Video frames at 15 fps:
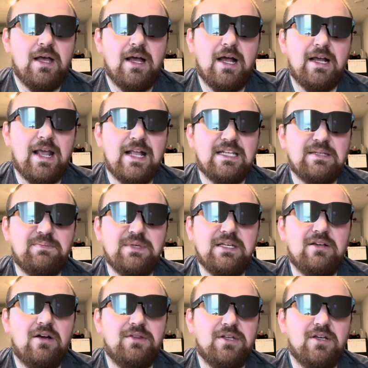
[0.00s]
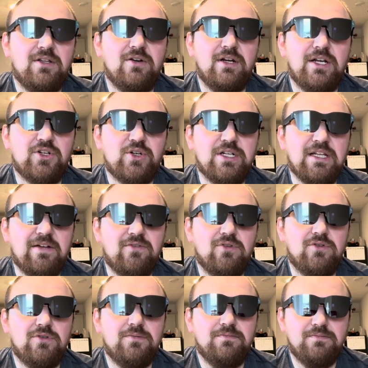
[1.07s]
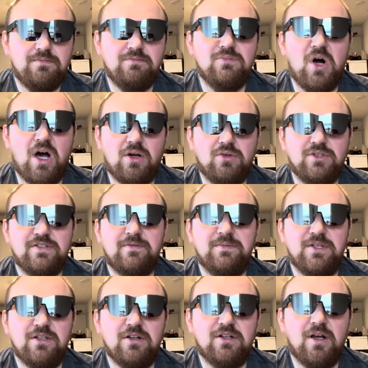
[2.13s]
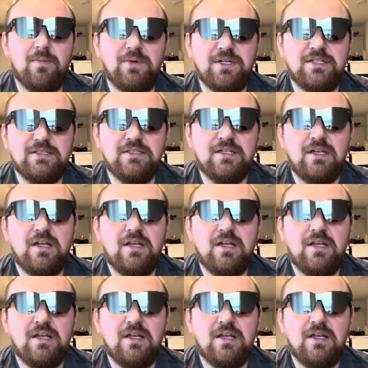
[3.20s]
I can't speak on the other entry-level models from the other companies,